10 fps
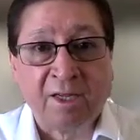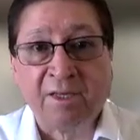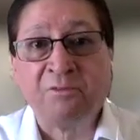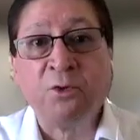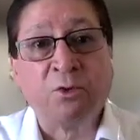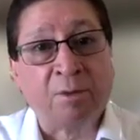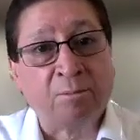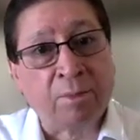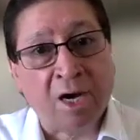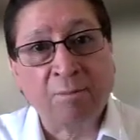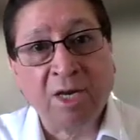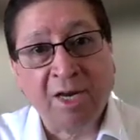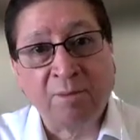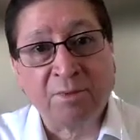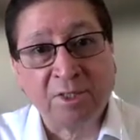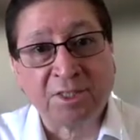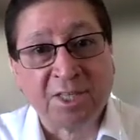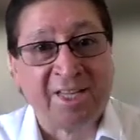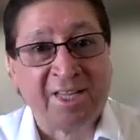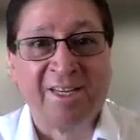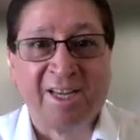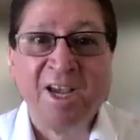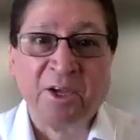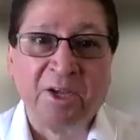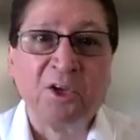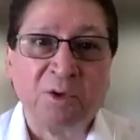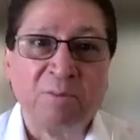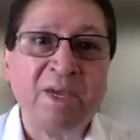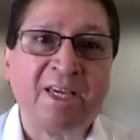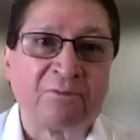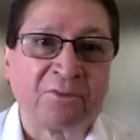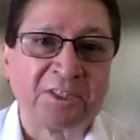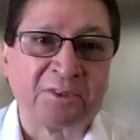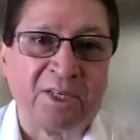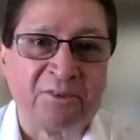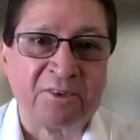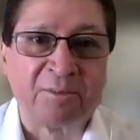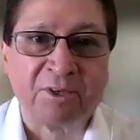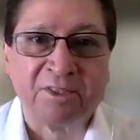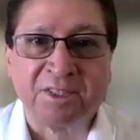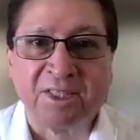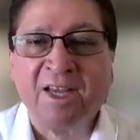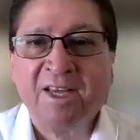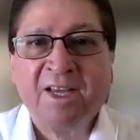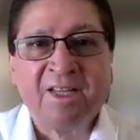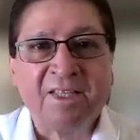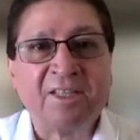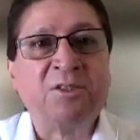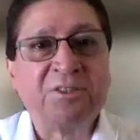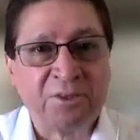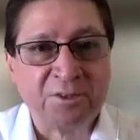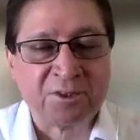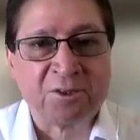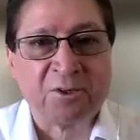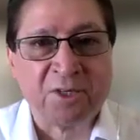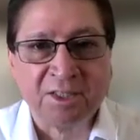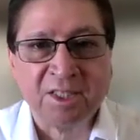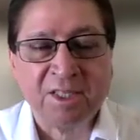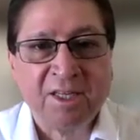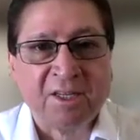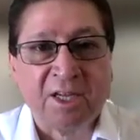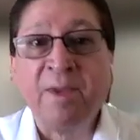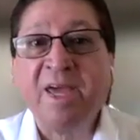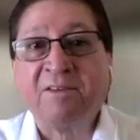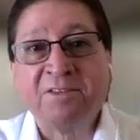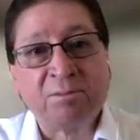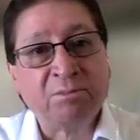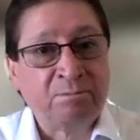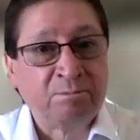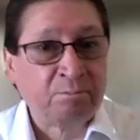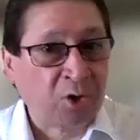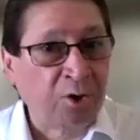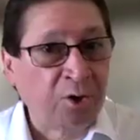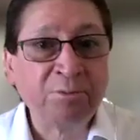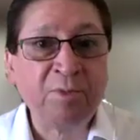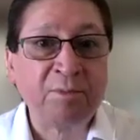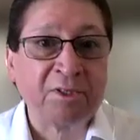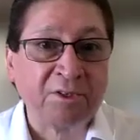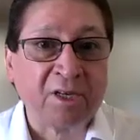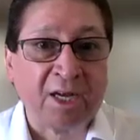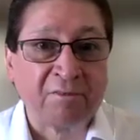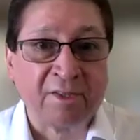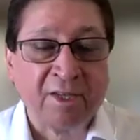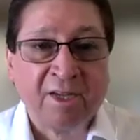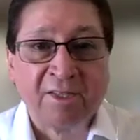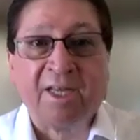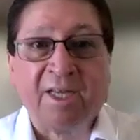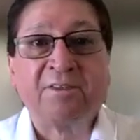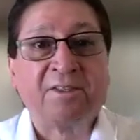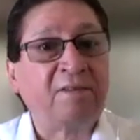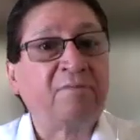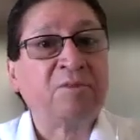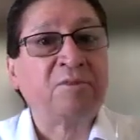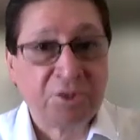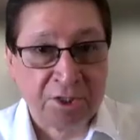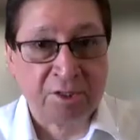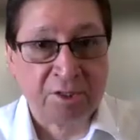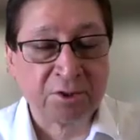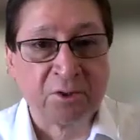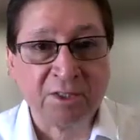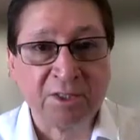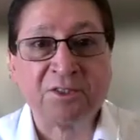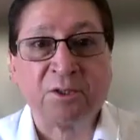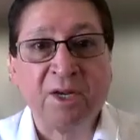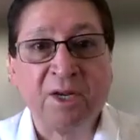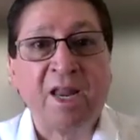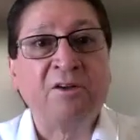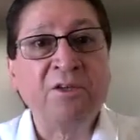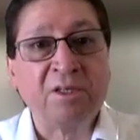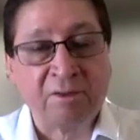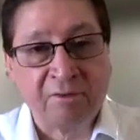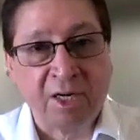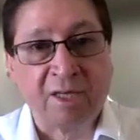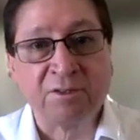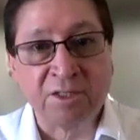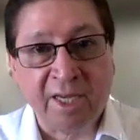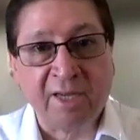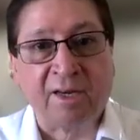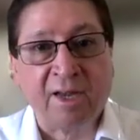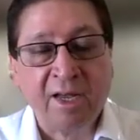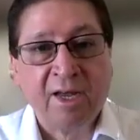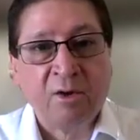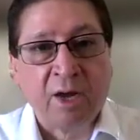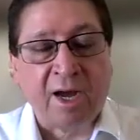And if you're a bottom line person, you may get frustrated with the person that goes through stories. And you may have some close people in your life that share stories. And so now you can understand